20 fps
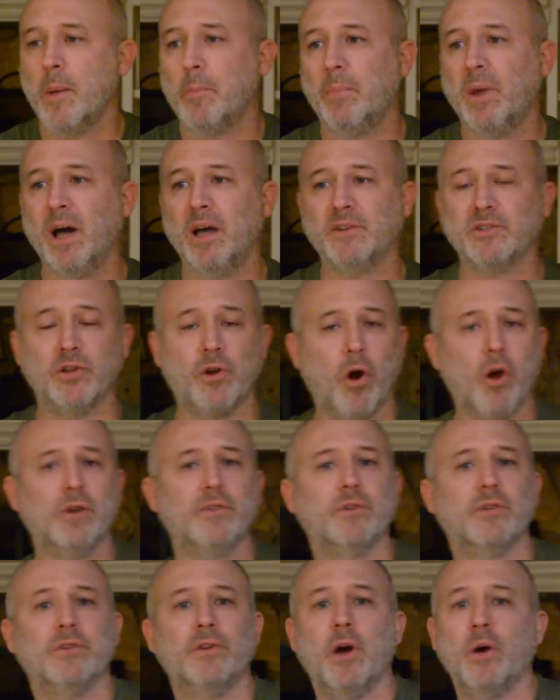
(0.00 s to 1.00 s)
But
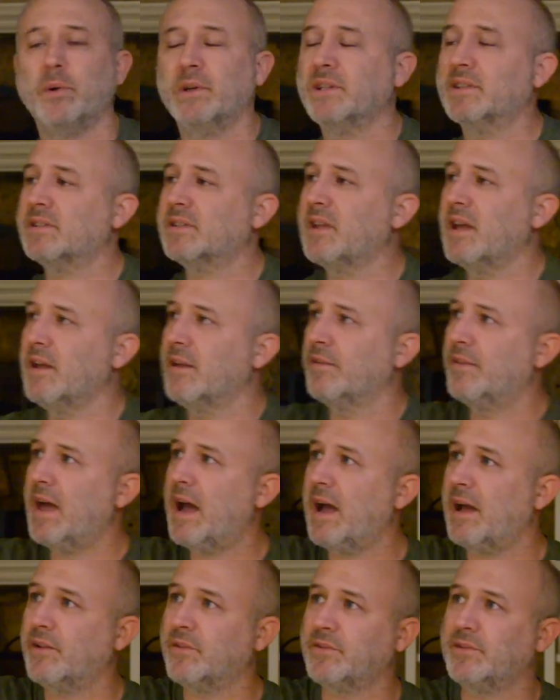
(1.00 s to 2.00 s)
Gardner noticed
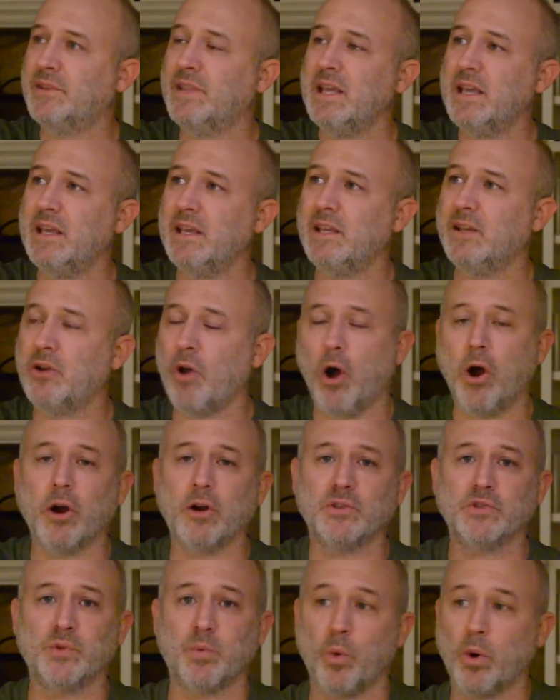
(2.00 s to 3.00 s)
that the
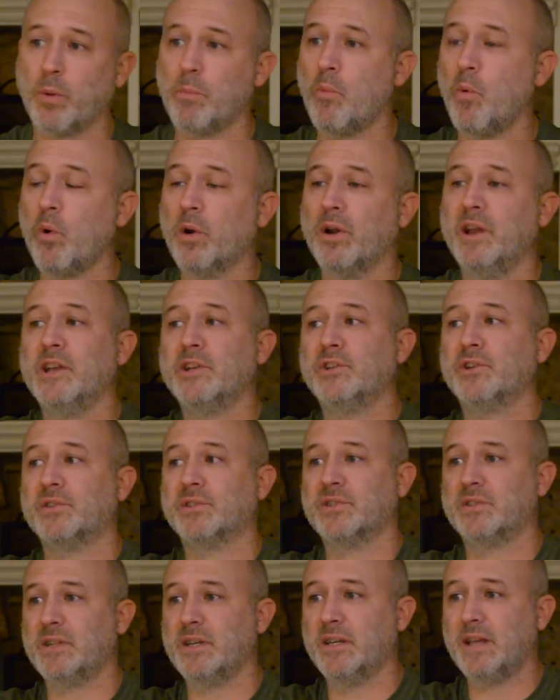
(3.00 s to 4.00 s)
guards were more
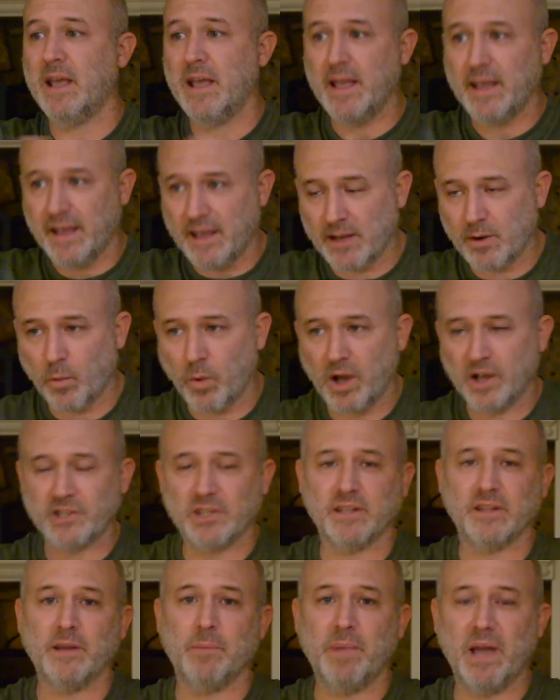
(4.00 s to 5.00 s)
interested in
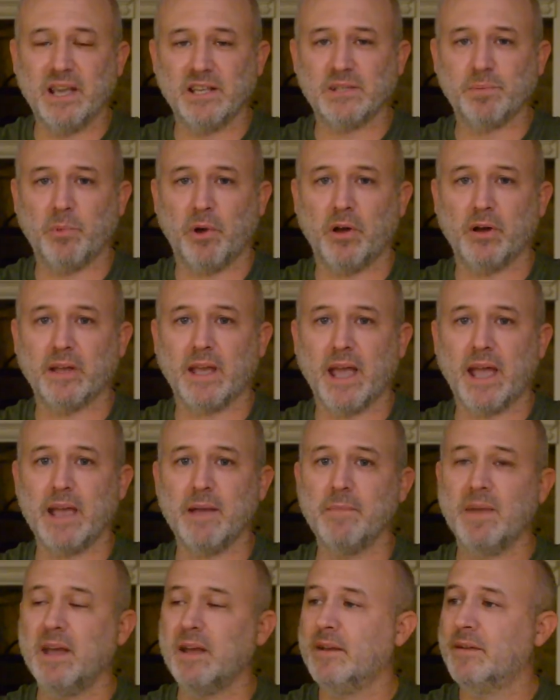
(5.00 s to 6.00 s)
watching the baseball
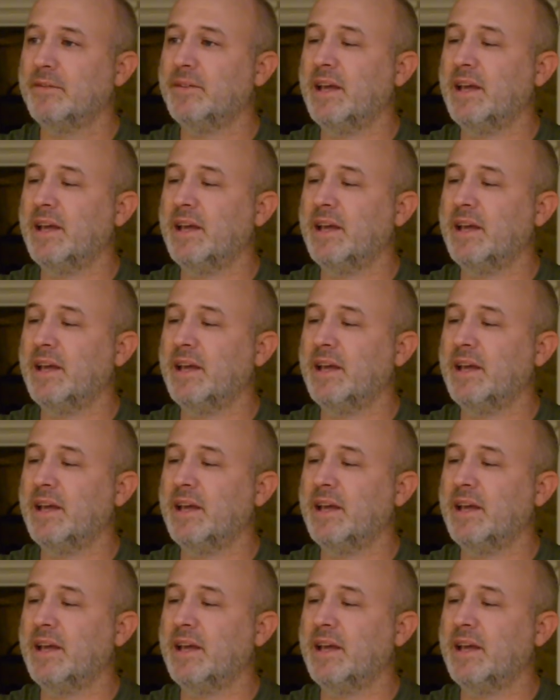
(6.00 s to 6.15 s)
game